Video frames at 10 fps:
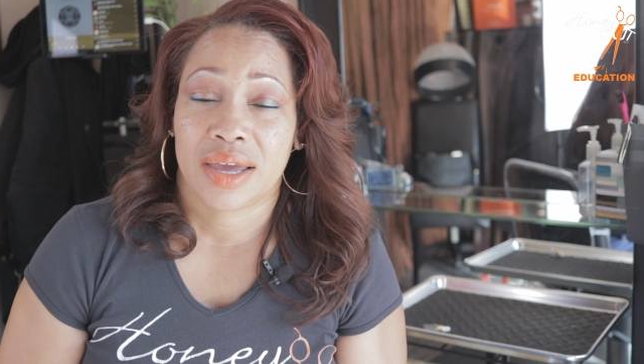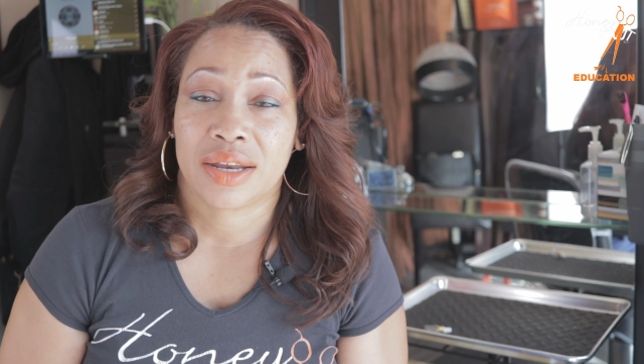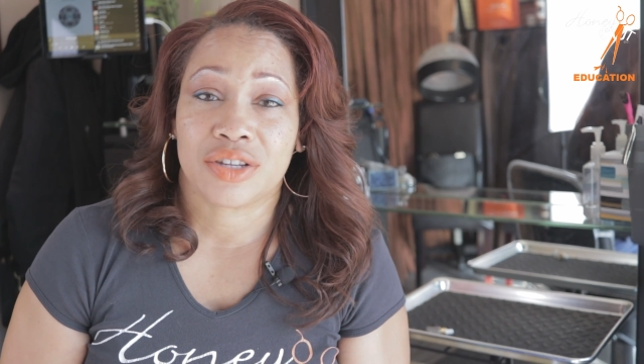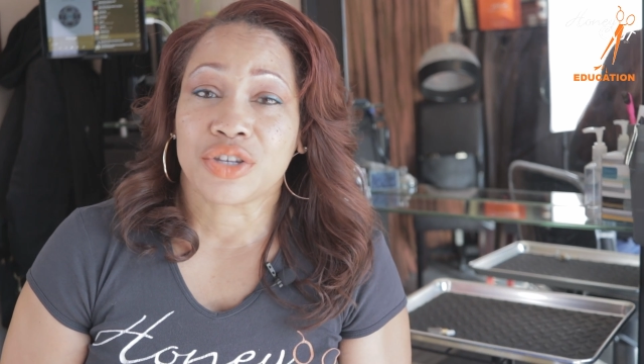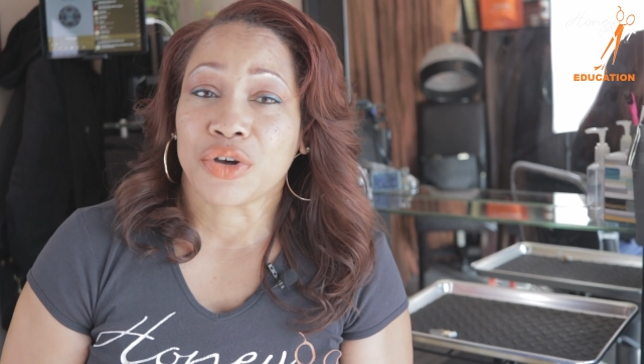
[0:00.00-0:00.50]

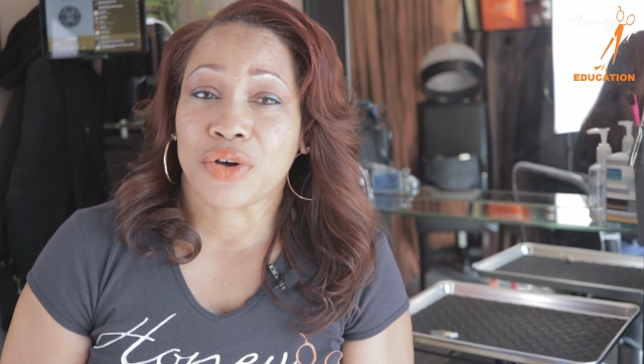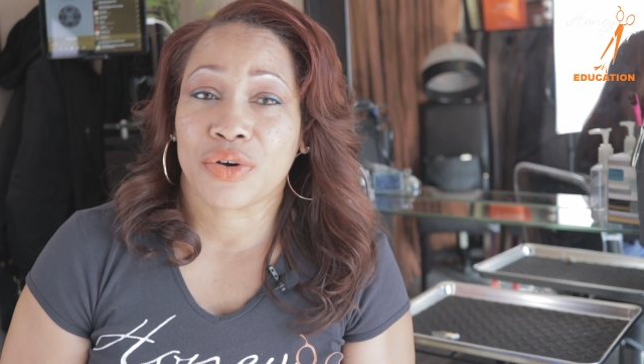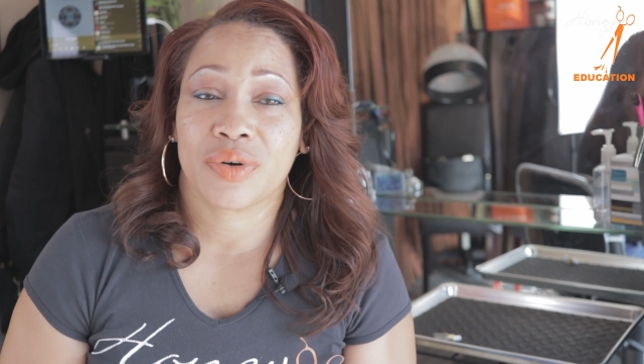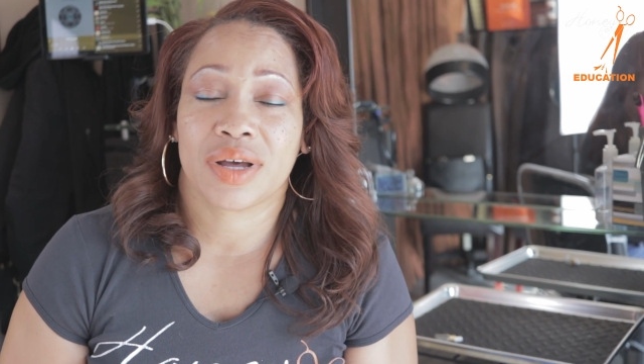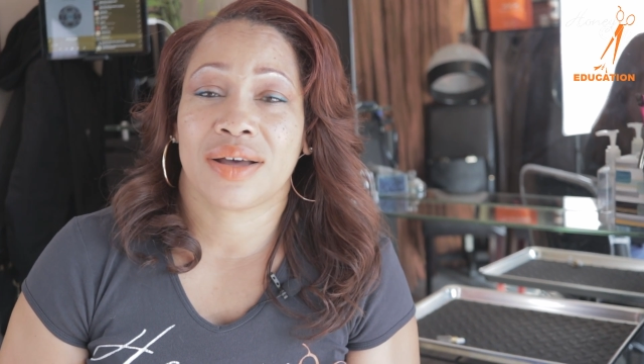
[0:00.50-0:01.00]
And
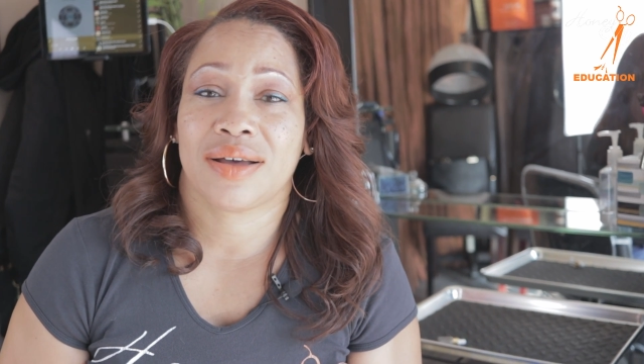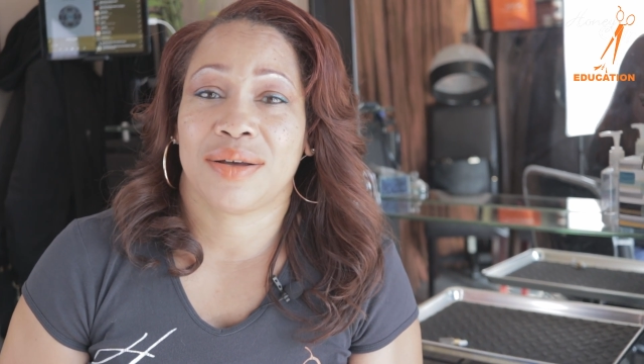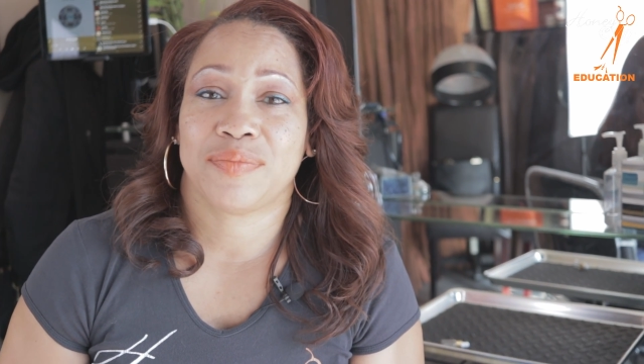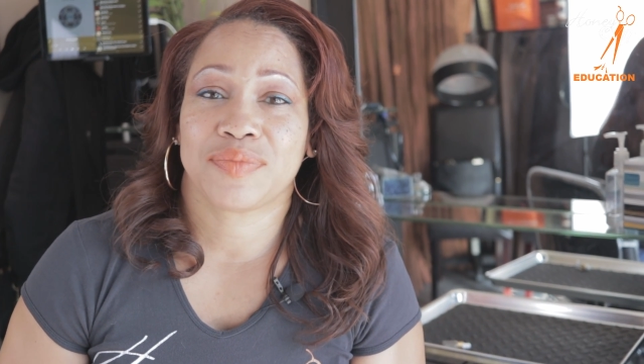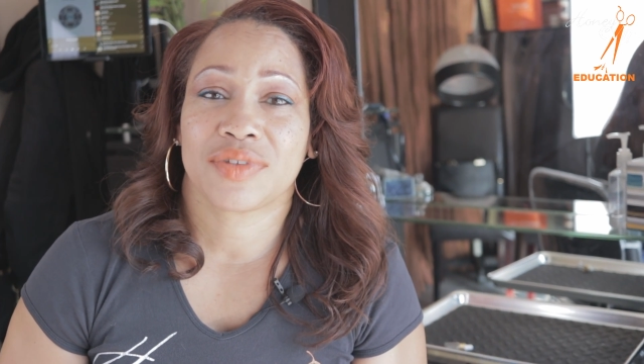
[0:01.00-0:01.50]
until
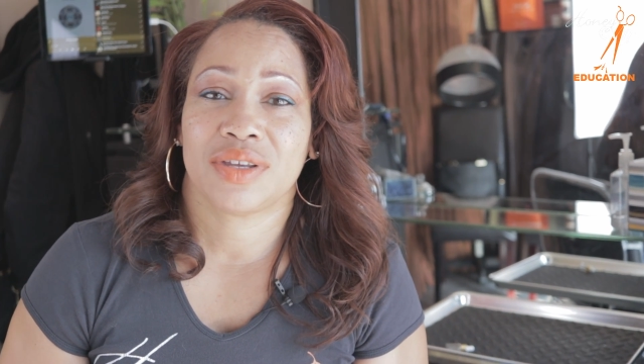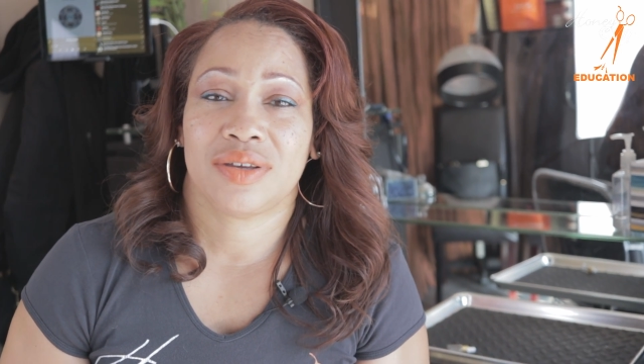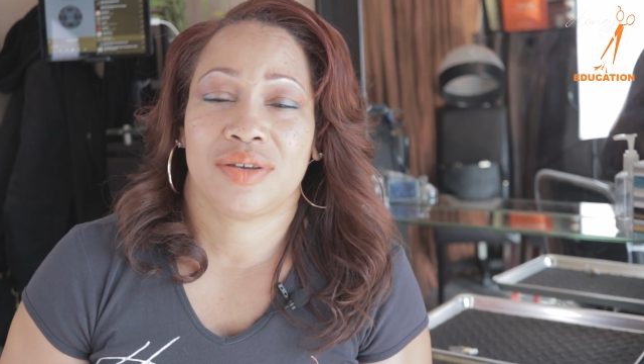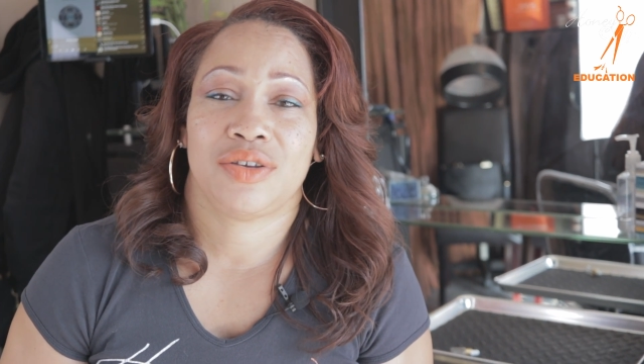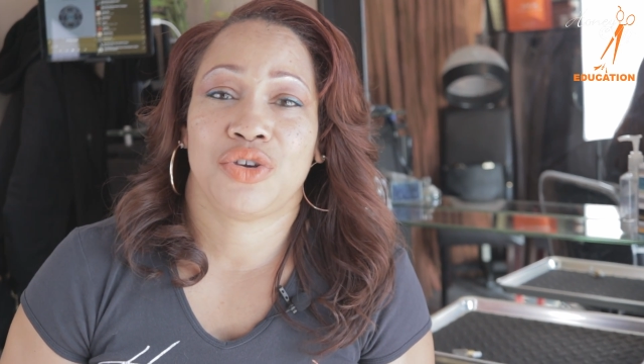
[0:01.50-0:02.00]
um,
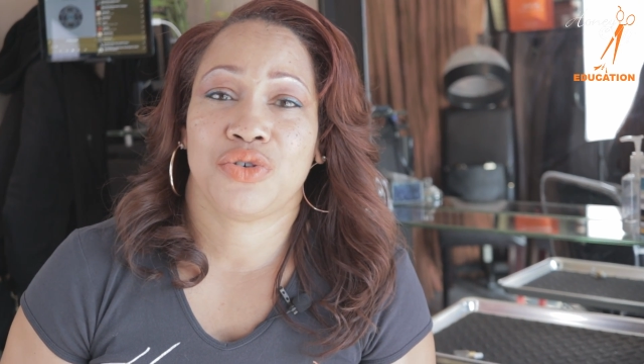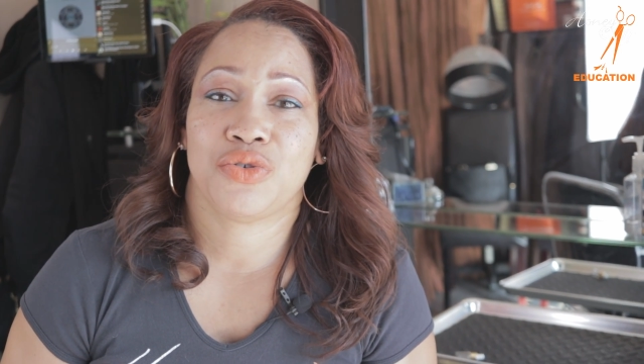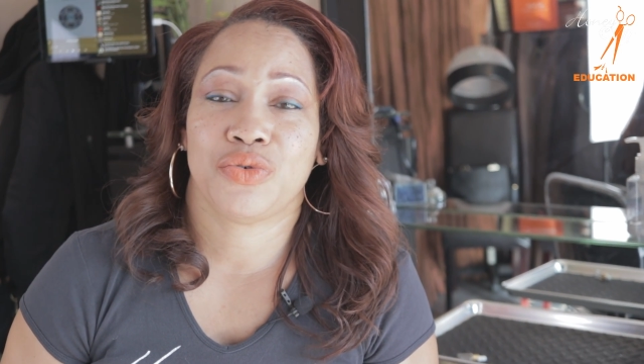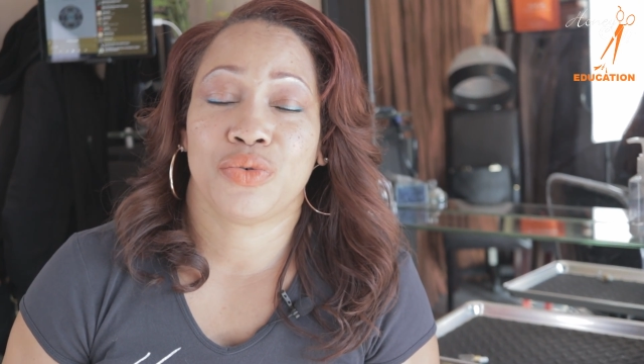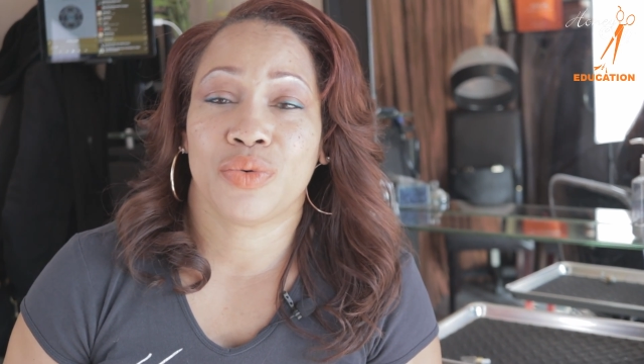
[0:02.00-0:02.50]

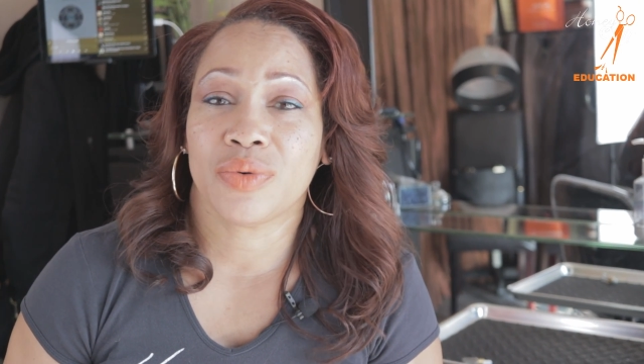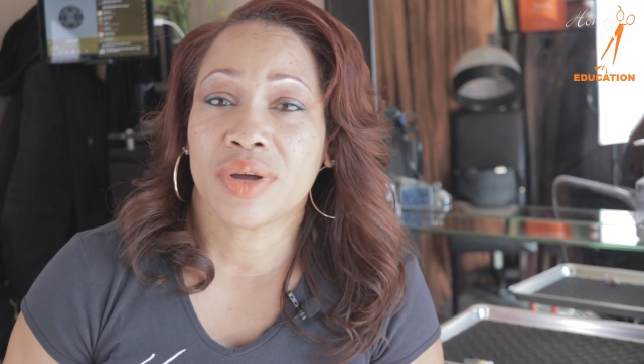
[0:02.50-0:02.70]
you